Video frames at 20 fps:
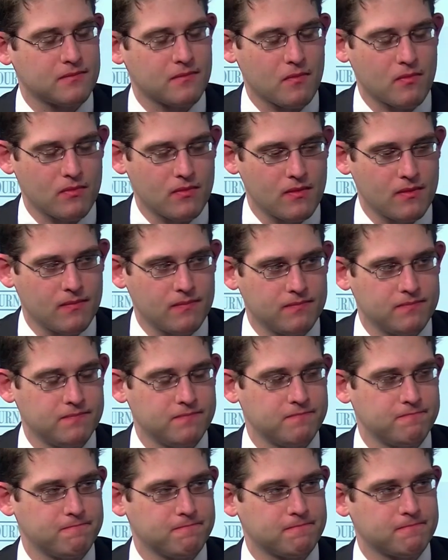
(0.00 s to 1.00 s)
board member Joe
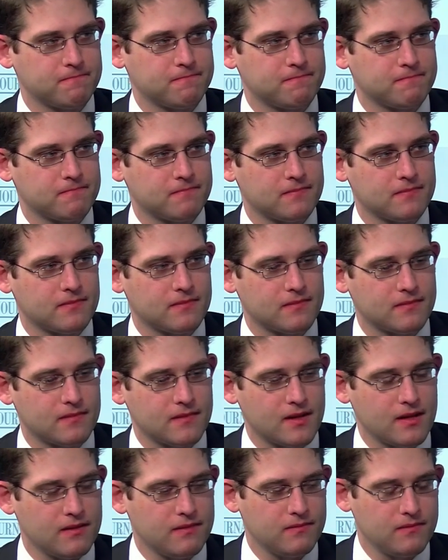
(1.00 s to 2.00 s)
Rago, thanks
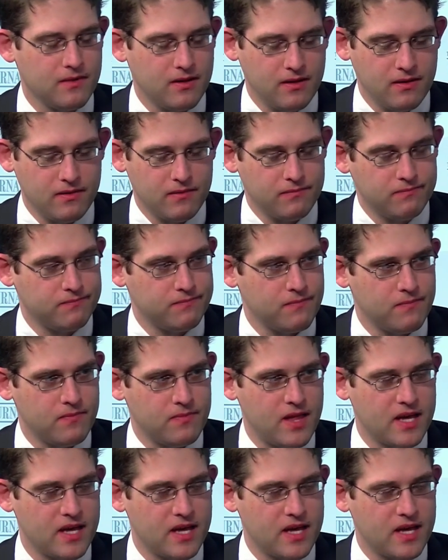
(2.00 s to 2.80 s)
so much for being